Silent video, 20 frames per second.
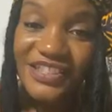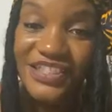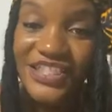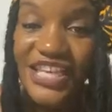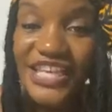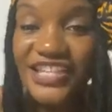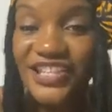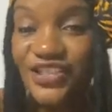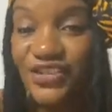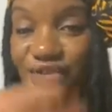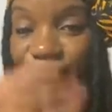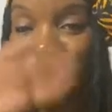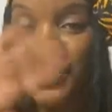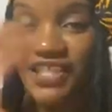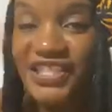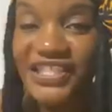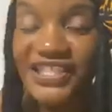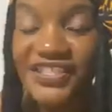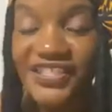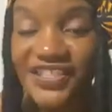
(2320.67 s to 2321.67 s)
that you
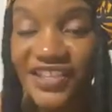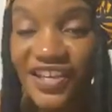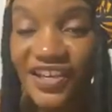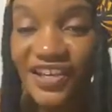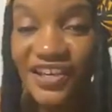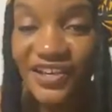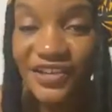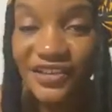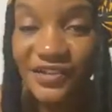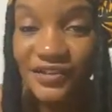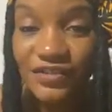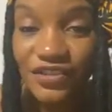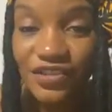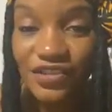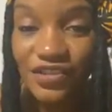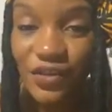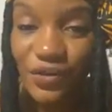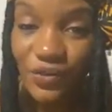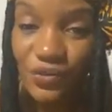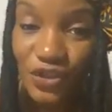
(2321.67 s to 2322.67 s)
can,
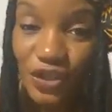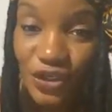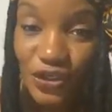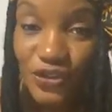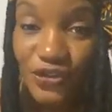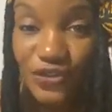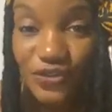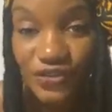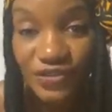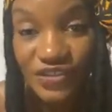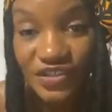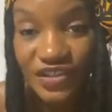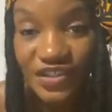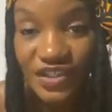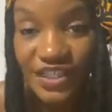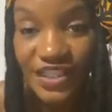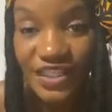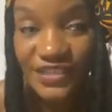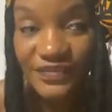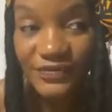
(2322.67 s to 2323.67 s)
learn
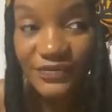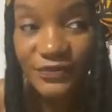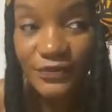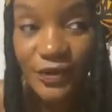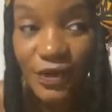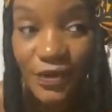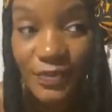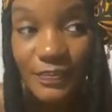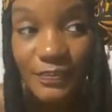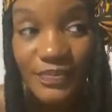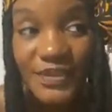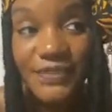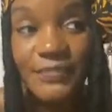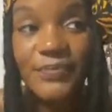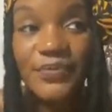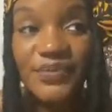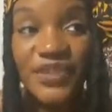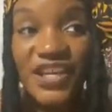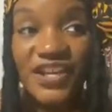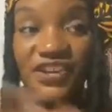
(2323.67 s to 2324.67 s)
from
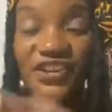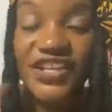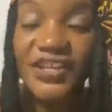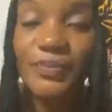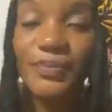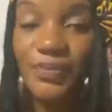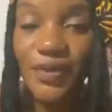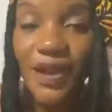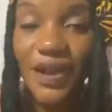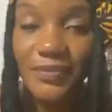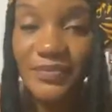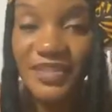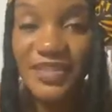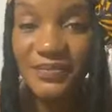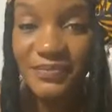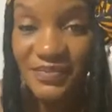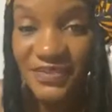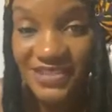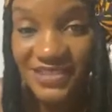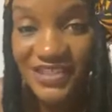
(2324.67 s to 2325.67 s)
people that are in
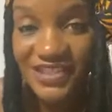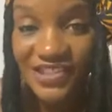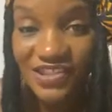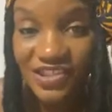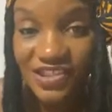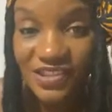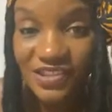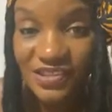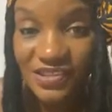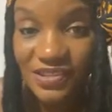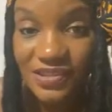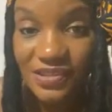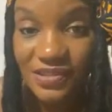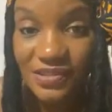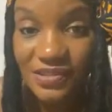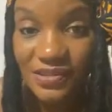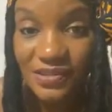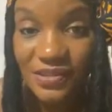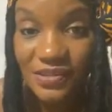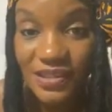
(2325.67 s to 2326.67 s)
prominent positions
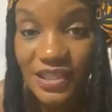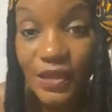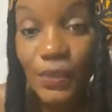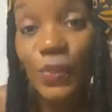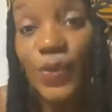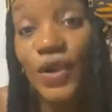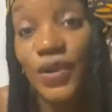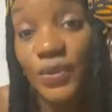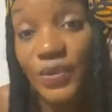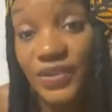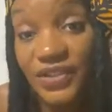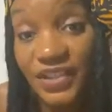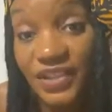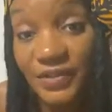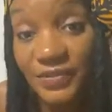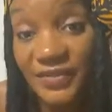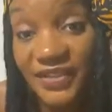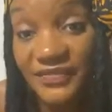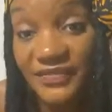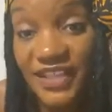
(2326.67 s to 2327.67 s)
and work with
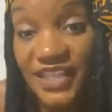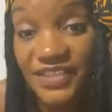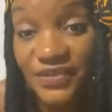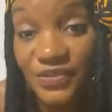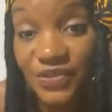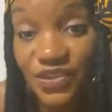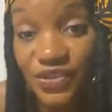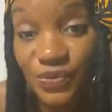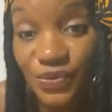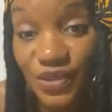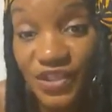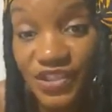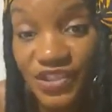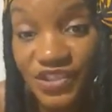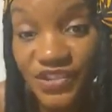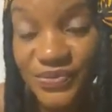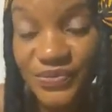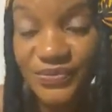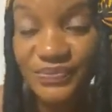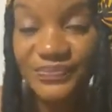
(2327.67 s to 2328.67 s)
them if that's what you want to
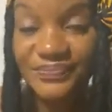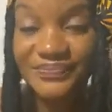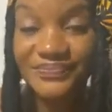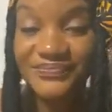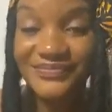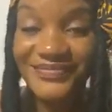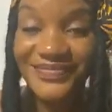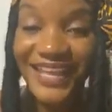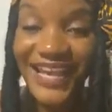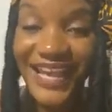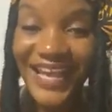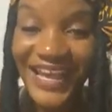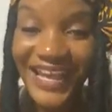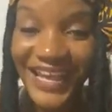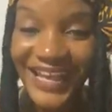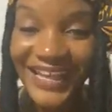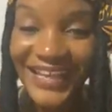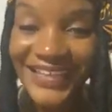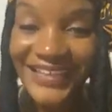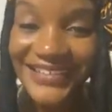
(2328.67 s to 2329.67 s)
do.
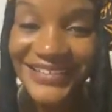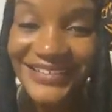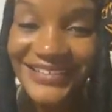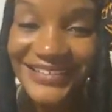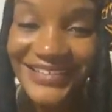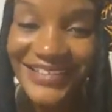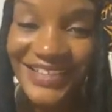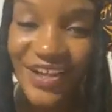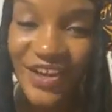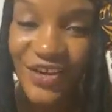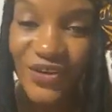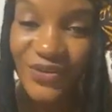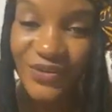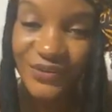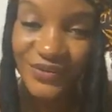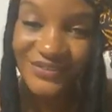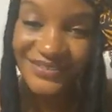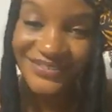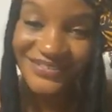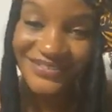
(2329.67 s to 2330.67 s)
Hi, Nicole.